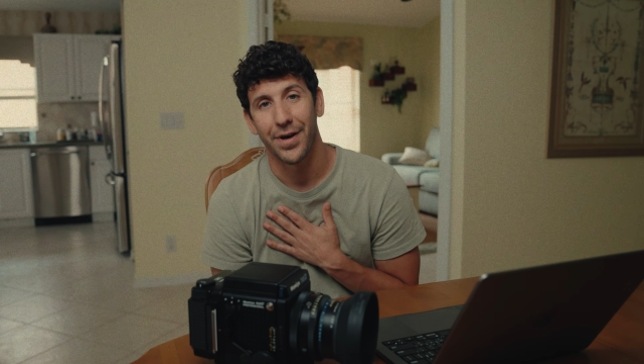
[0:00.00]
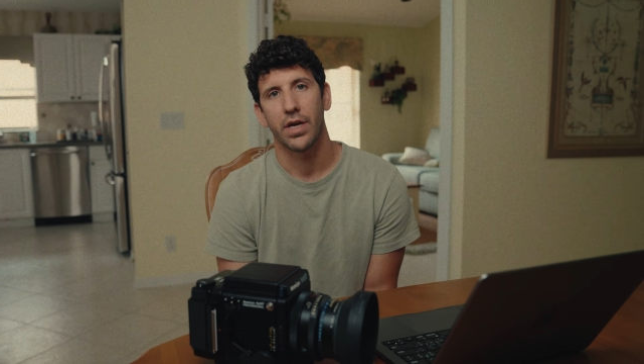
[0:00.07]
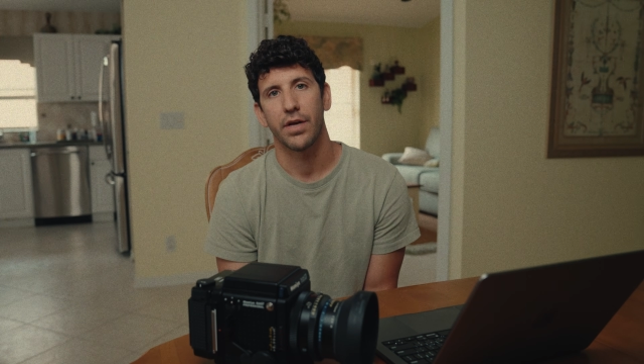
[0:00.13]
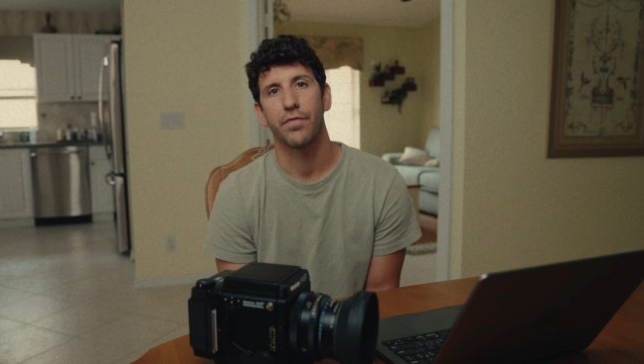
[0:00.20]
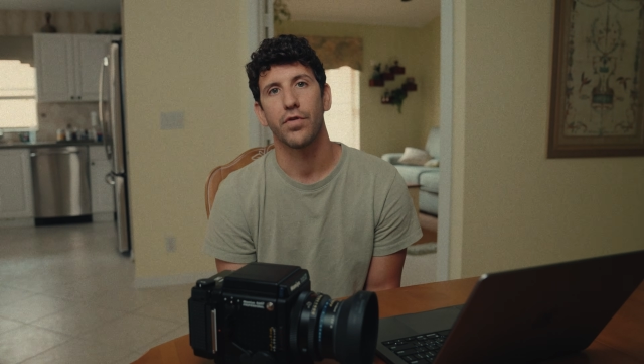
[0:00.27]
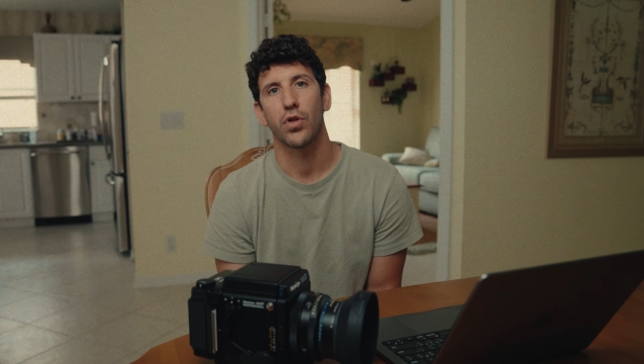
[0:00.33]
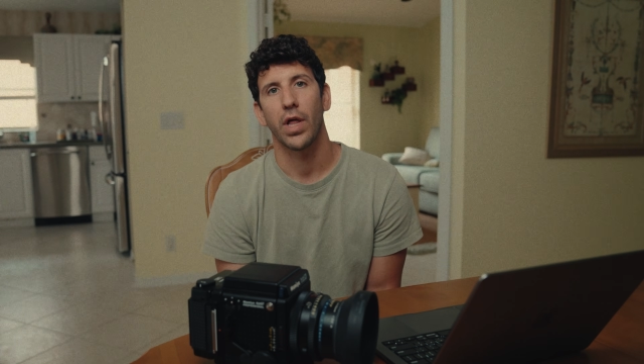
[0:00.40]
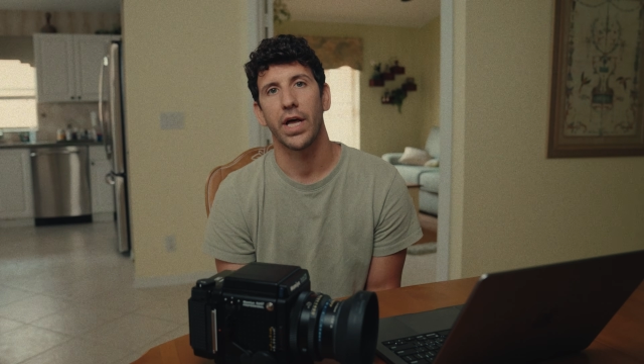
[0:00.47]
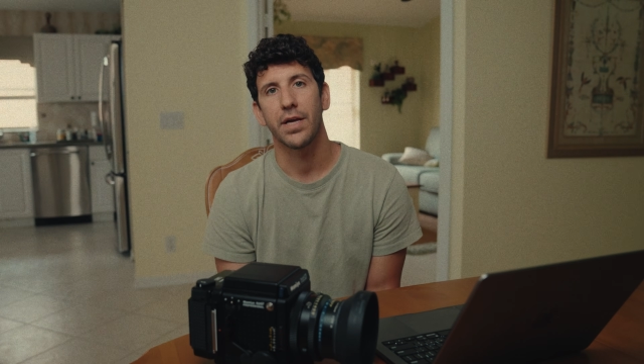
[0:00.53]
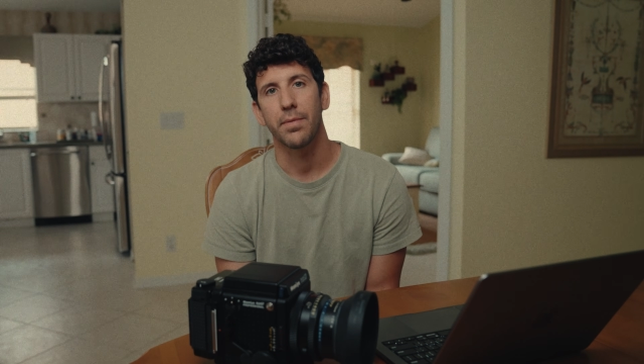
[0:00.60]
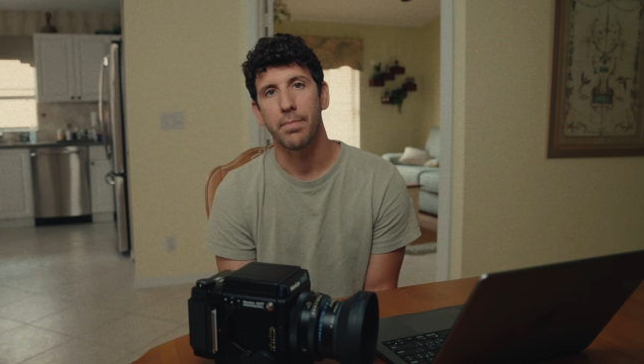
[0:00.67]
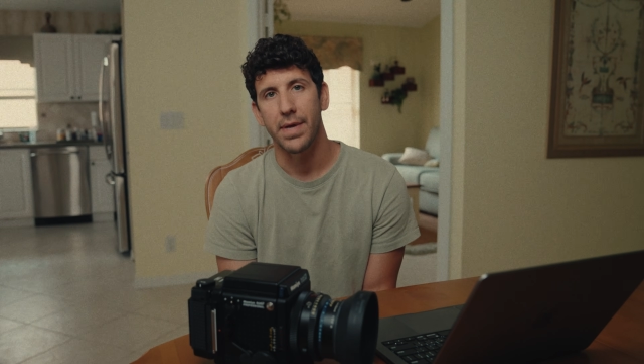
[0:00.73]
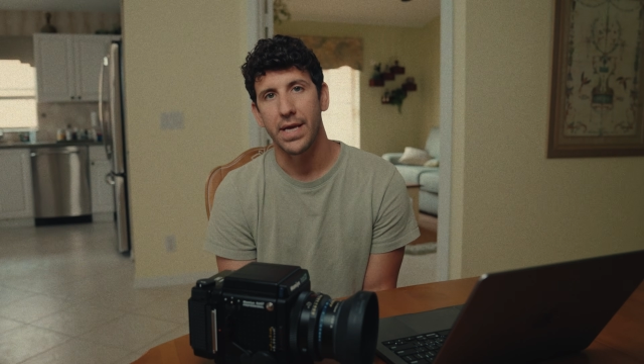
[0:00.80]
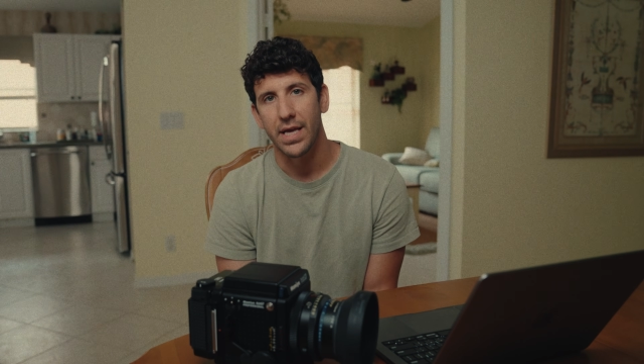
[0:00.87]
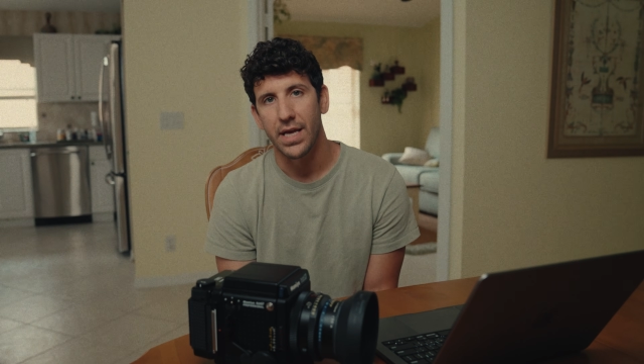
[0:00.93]
If you're like
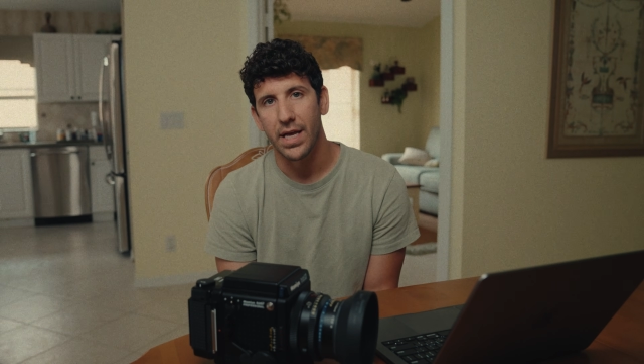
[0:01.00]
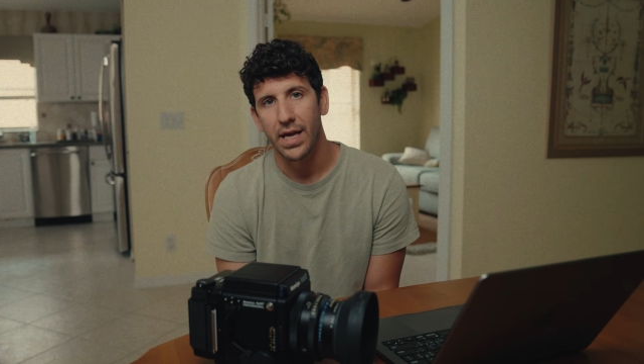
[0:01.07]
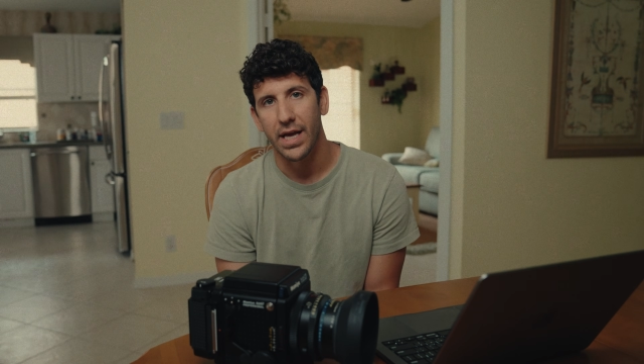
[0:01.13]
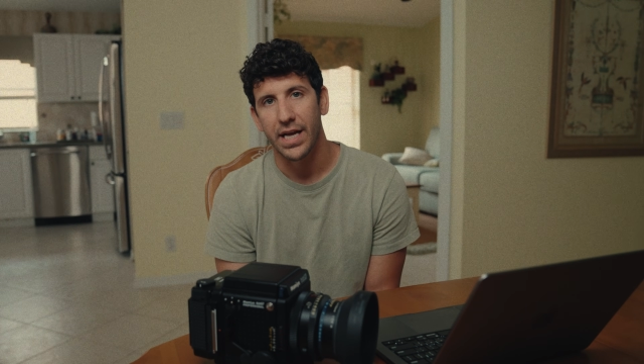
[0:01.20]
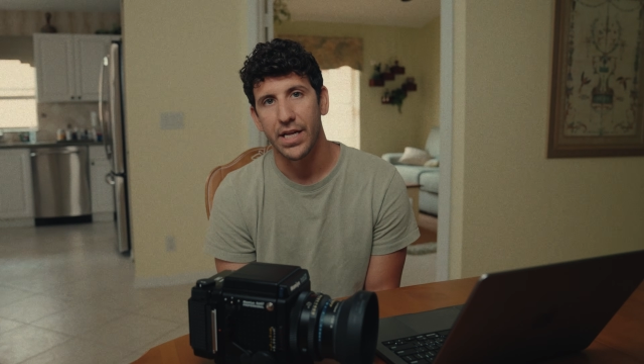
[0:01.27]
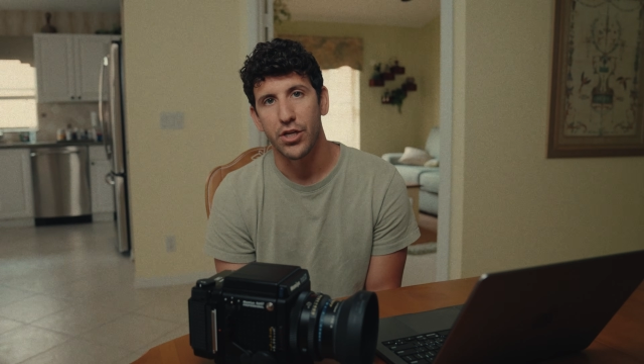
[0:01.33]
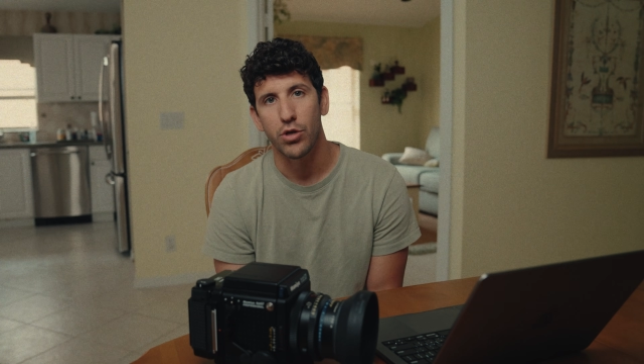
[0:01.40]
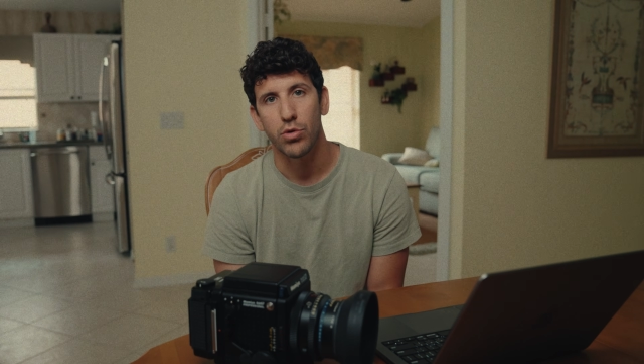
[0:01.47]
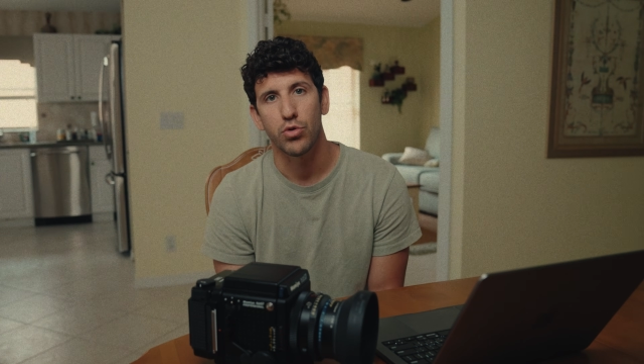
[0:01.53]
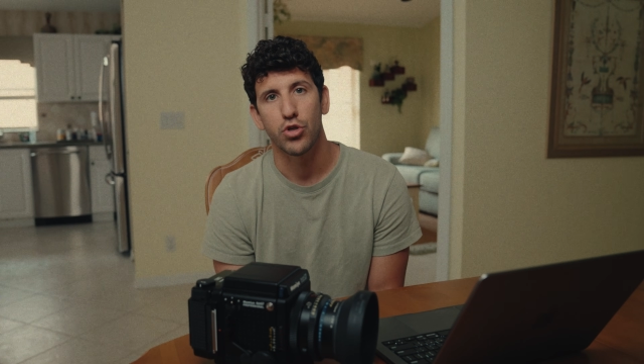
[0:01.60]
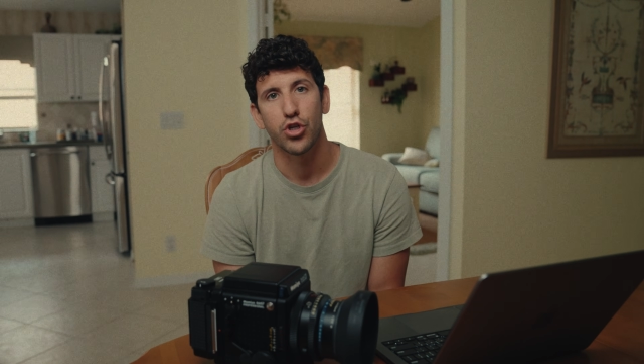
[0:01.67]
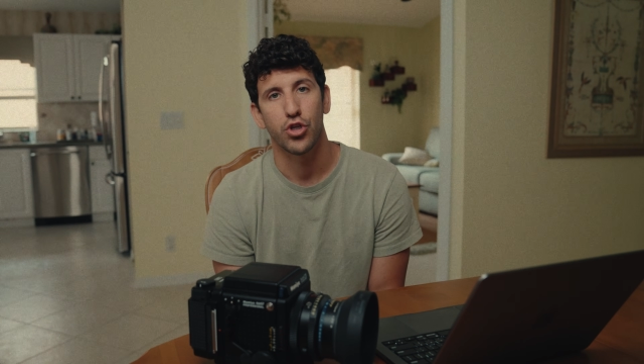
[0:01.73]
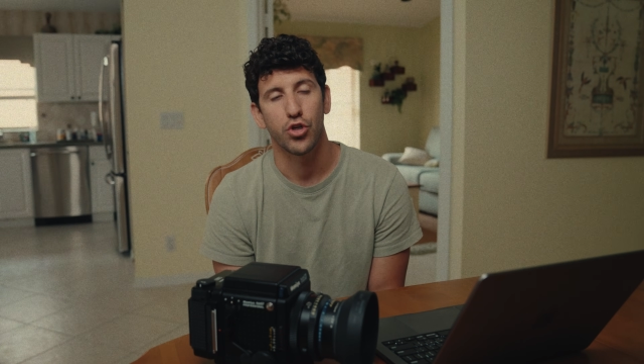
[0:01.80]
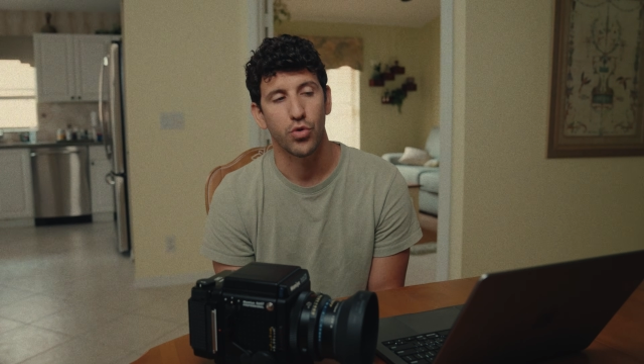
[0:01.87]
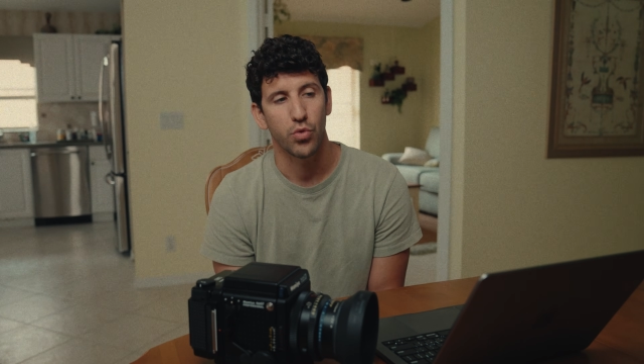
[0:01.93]
me and you
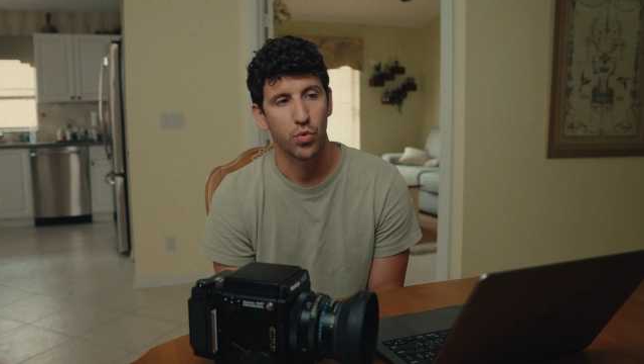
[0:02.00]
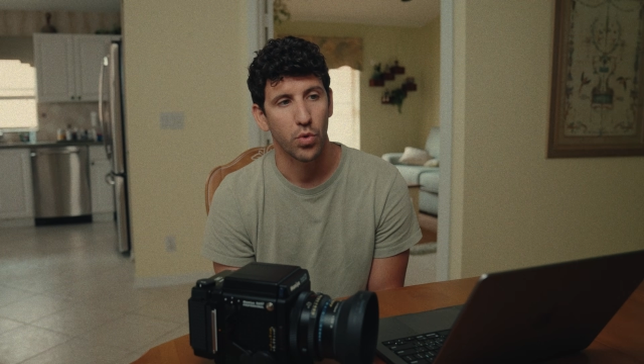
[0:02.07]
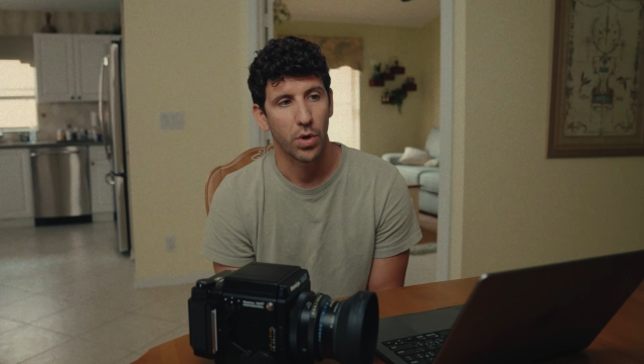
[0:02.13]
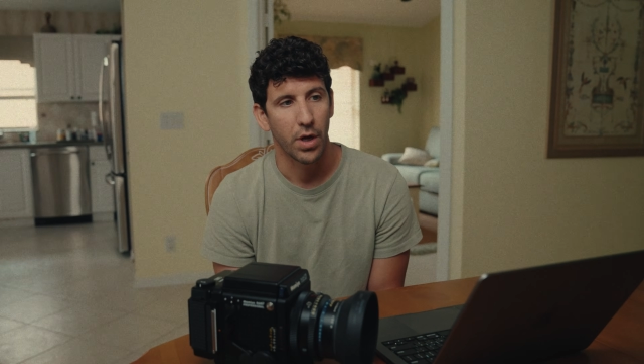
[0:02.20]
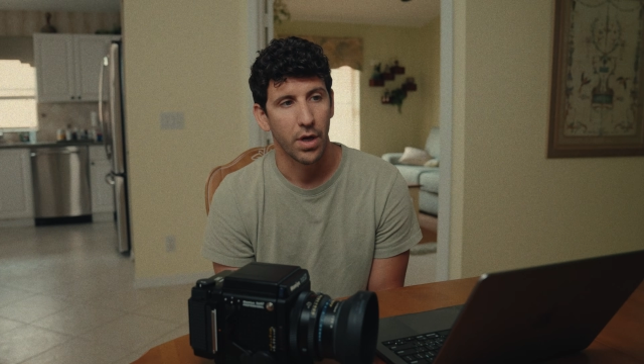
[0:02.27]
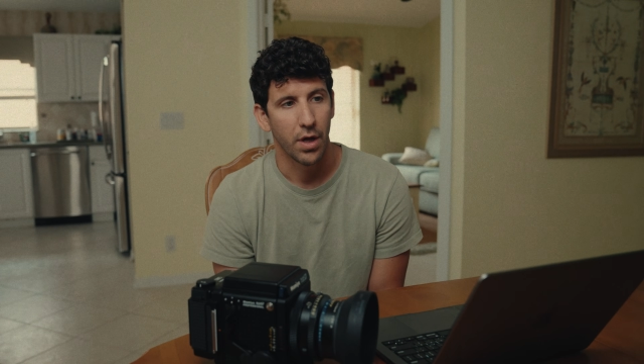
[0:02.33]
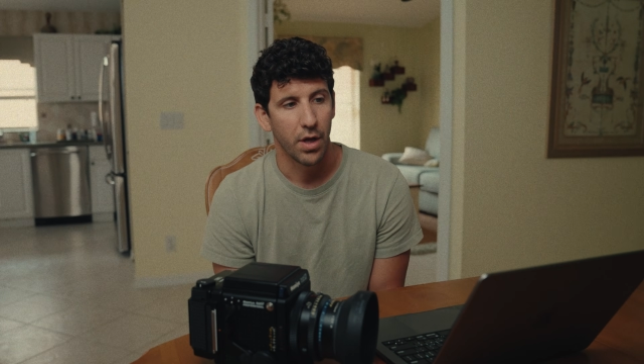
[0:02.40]
shoot